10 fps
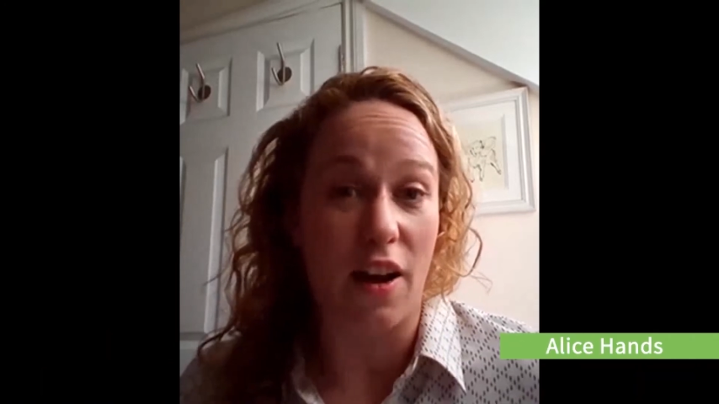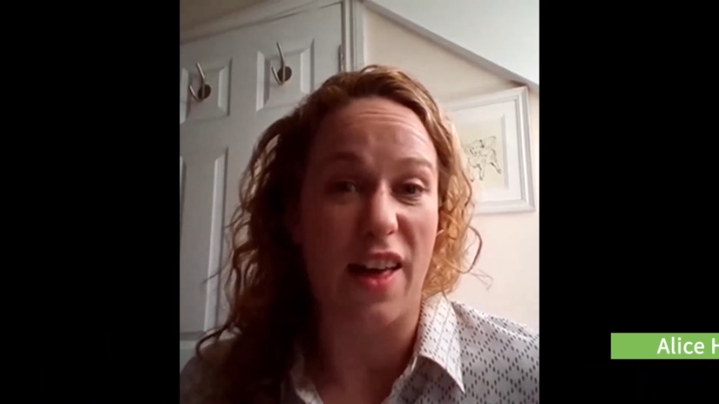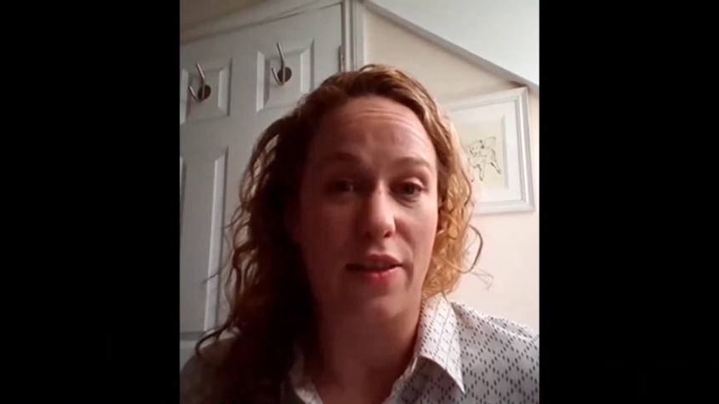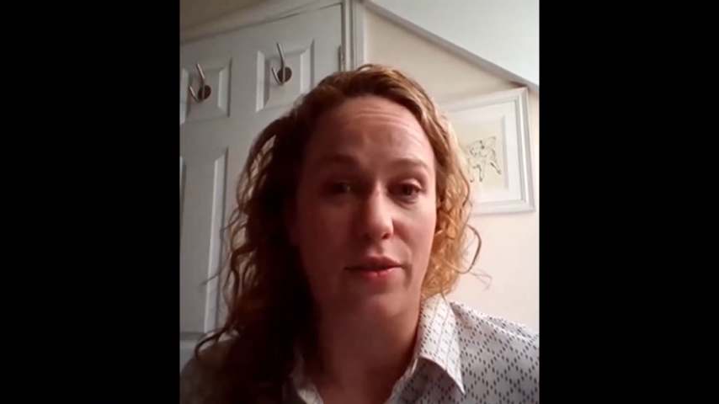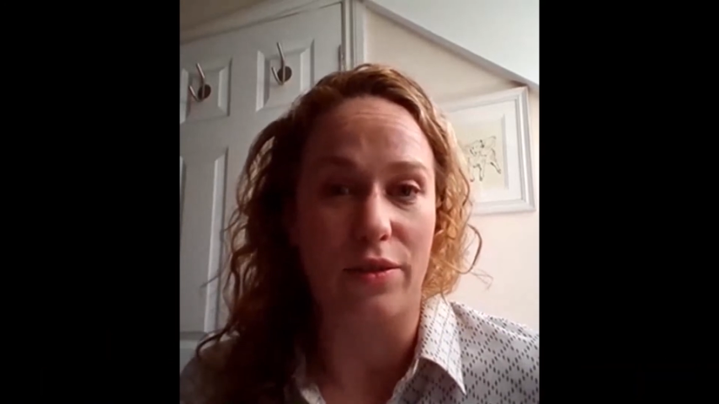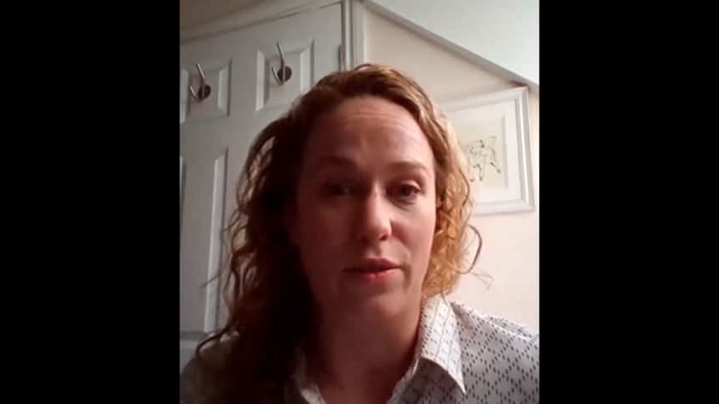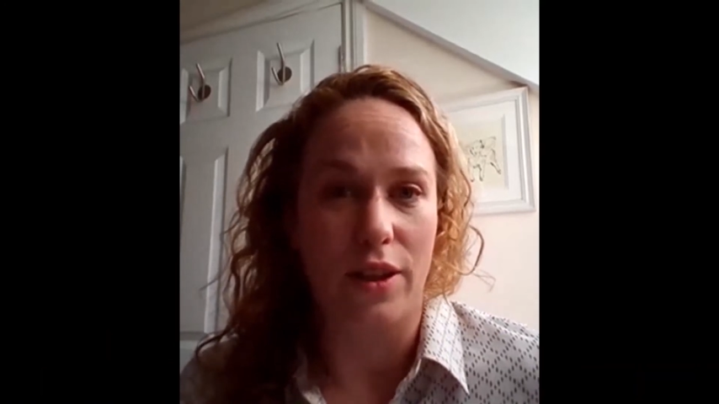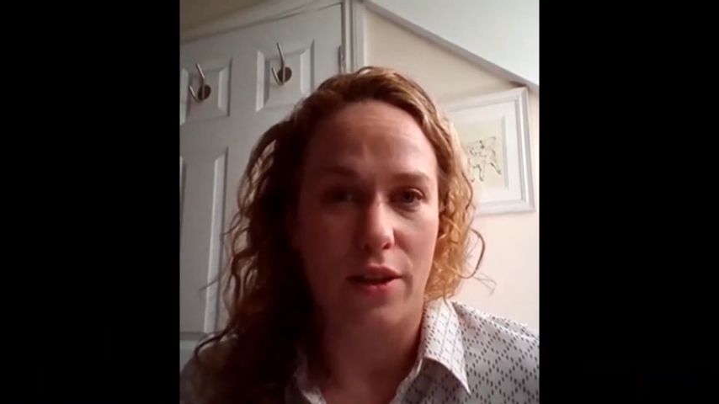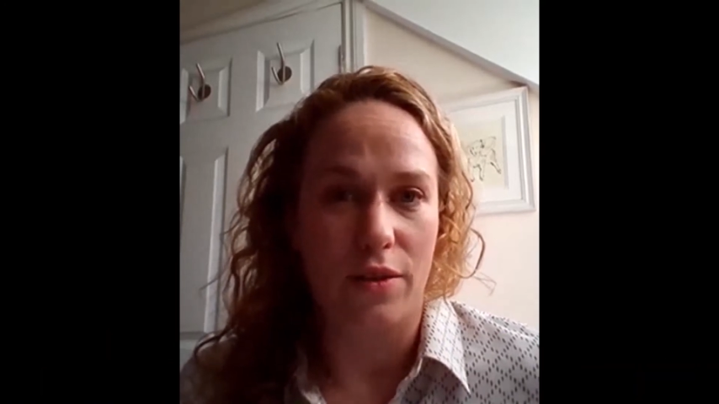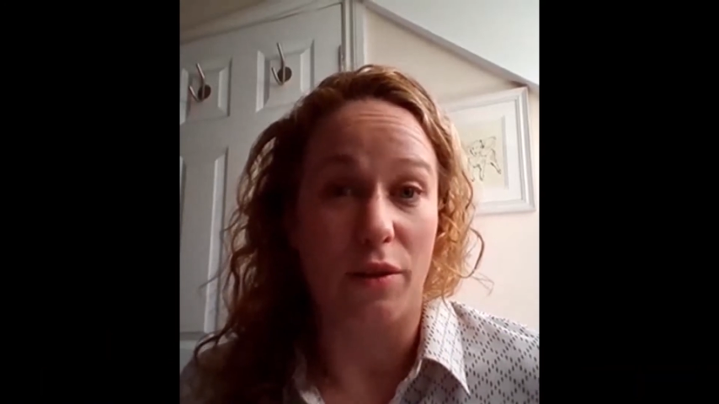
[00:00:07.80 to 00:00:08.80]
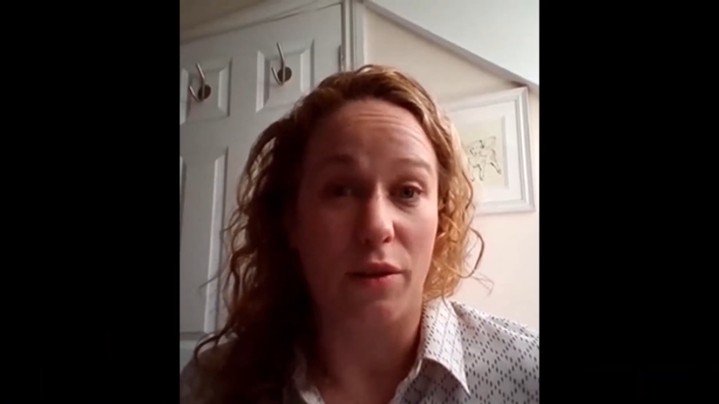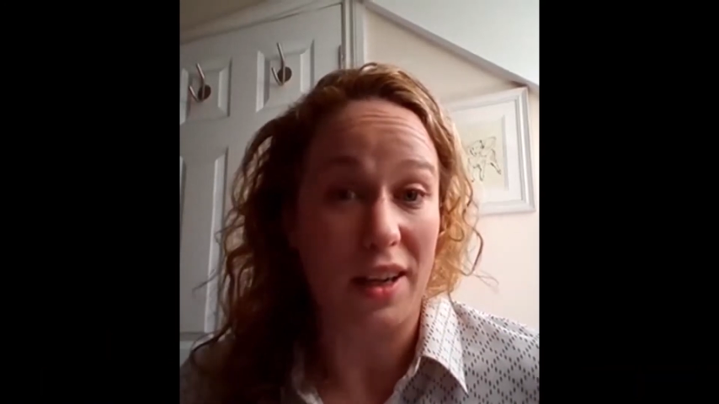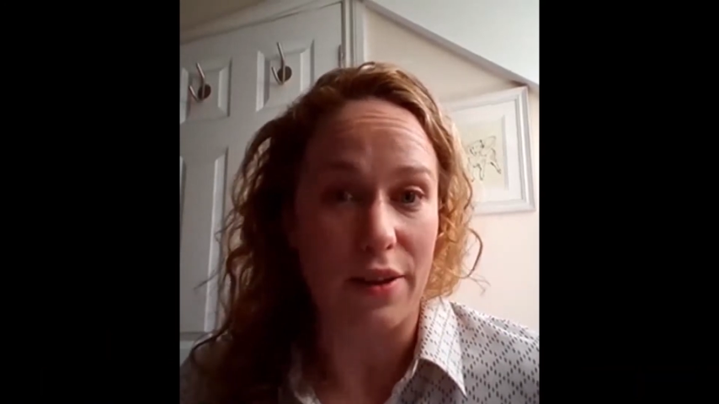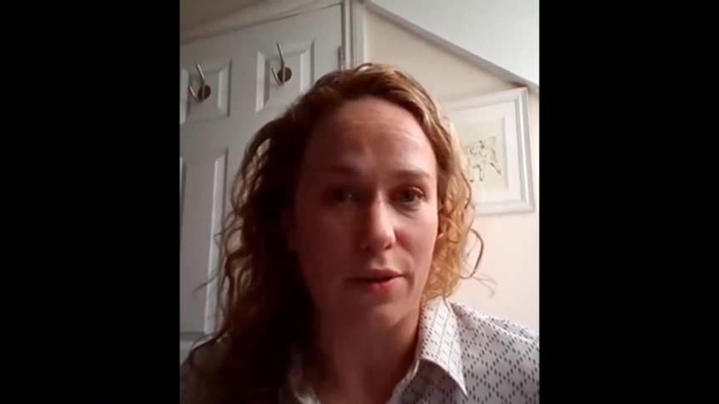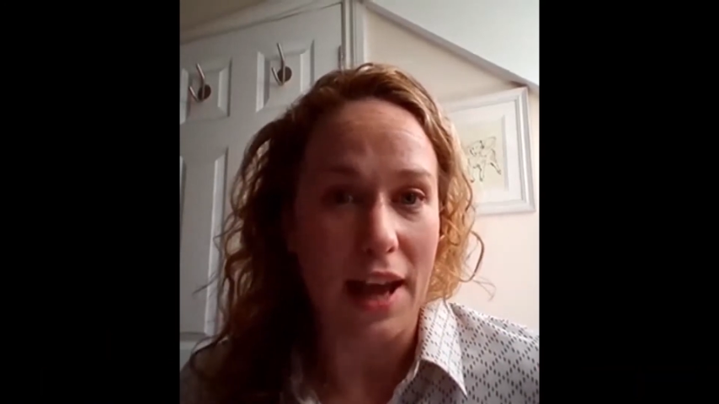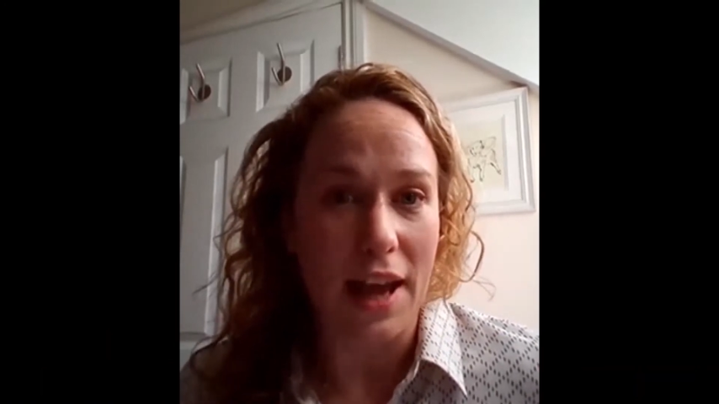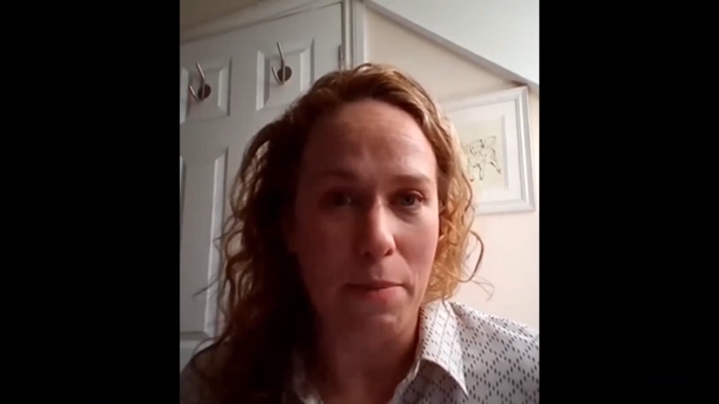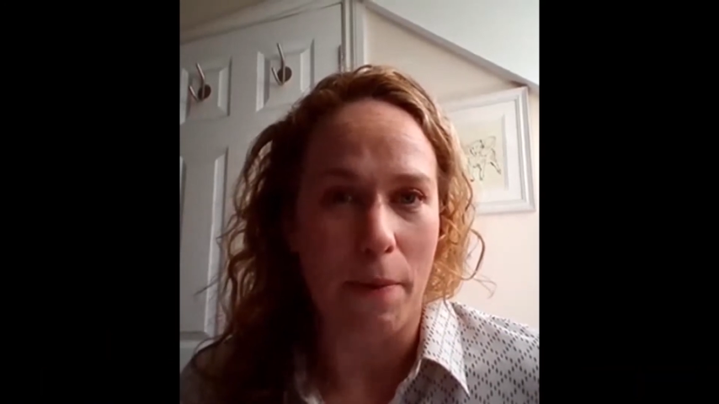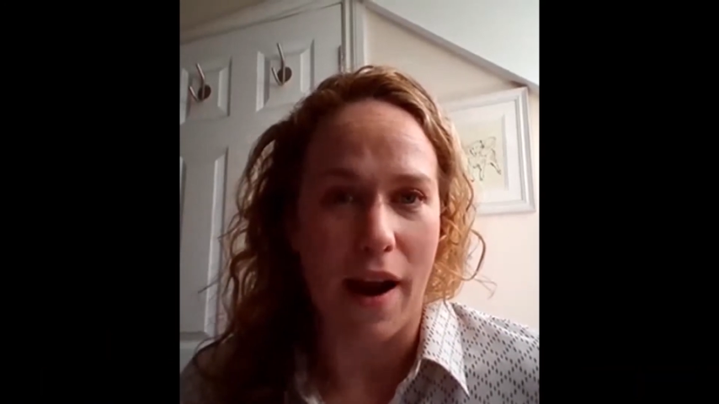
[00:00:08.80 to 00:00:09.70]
unethical or illegal labour